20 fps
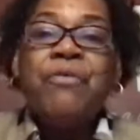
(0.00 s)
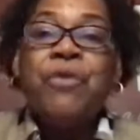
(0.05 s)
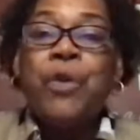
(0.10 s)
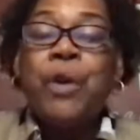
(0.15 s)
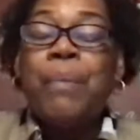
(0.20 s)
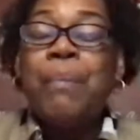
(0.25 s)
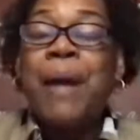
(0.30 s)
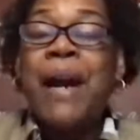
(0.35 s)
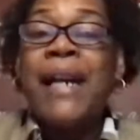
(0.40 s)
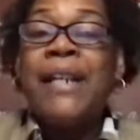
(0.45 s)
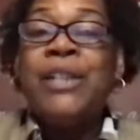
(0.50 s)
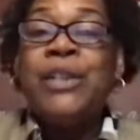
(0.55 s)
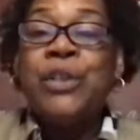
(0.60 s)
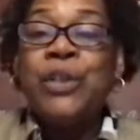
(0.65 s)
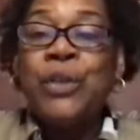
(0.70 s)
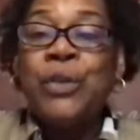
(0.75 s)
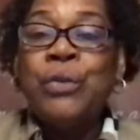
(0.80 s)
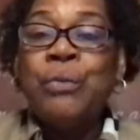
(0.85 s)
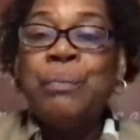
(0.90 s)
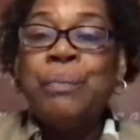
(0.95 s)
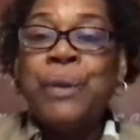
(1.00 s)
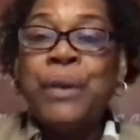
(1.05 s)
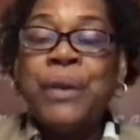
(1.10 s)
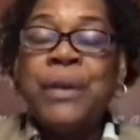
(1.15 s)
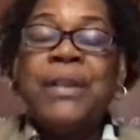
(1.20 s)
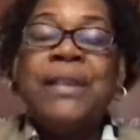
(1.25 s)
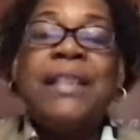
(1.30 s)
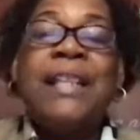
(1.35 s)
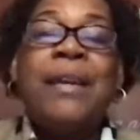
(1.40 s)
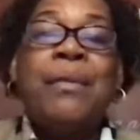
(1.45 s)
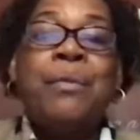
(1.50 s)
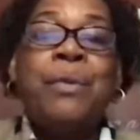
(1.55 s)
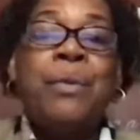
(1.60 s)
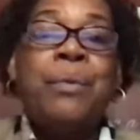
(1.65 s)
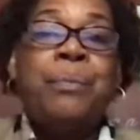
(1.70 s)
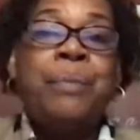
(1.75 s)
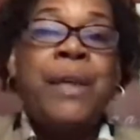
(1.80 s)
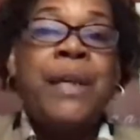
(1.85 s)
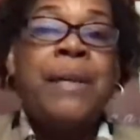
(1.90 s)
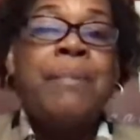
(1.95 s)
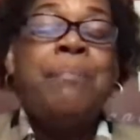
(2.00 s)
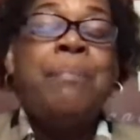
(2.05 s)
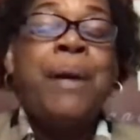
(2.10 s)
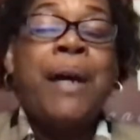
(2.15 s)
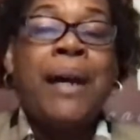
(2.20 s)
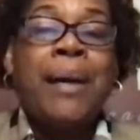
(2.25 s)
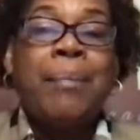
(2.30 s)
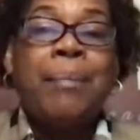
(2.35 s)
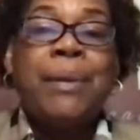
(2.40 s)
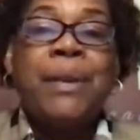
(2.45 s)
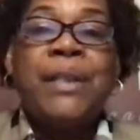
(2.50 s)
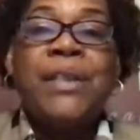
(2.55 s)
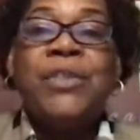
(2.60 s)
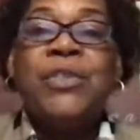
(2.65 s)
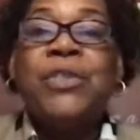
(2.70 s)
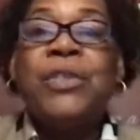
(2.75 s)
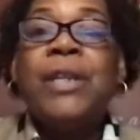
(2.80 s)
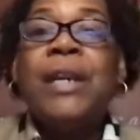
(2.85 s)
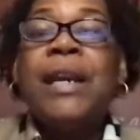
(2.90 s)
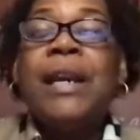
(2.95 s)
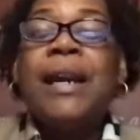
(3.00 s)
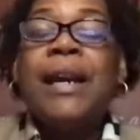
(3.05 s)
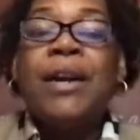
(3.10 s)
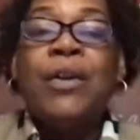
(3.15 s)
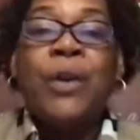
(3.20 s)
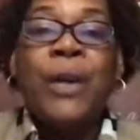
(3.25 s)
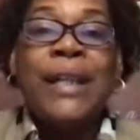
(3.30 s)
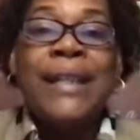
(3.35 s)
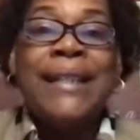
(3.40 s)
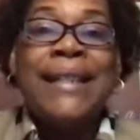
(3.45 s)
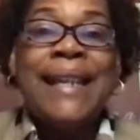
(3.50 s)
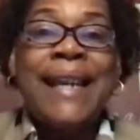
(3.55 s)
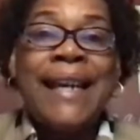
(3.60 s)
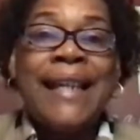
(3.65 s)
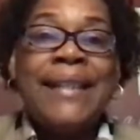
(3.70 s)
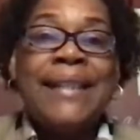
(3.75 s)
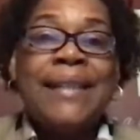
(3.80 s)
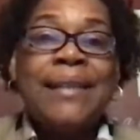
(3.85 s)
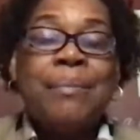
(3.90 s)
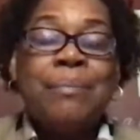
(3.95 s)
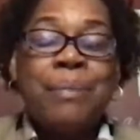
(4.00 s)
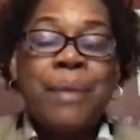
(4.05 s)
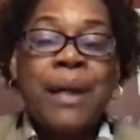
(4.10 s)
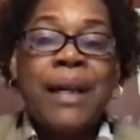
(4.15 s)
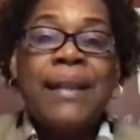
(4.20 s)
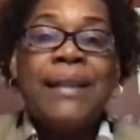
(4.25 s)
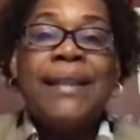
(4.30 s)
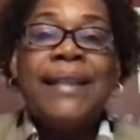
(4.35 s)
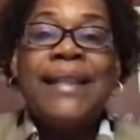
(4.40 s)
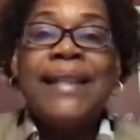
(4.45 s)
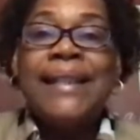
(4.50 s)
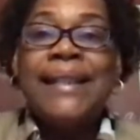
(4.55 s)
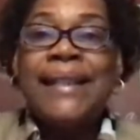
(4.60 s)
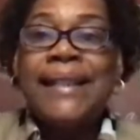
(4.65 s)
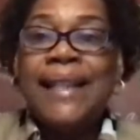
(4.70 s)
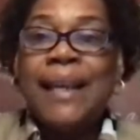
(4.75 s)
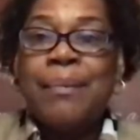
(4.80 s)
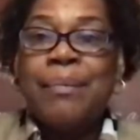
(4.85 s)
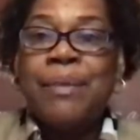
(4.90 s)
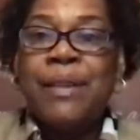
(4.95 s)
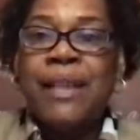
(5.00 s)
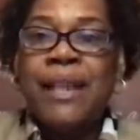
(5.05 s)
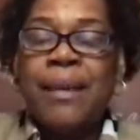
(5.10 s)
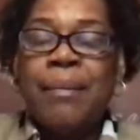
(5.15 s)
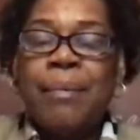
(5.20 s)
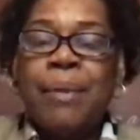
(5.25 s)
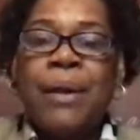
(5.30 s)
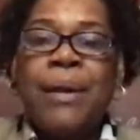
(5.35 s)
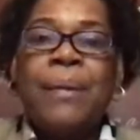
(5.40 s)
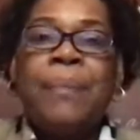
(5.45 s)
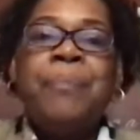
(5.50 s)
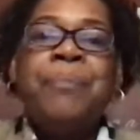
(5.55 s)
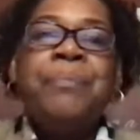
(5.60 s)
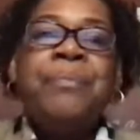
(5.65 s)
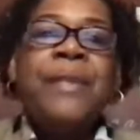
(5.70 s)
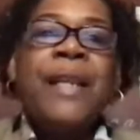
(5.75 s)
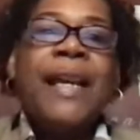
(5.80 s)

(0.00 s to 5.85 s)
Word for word: for my new book that will be published on next month in September.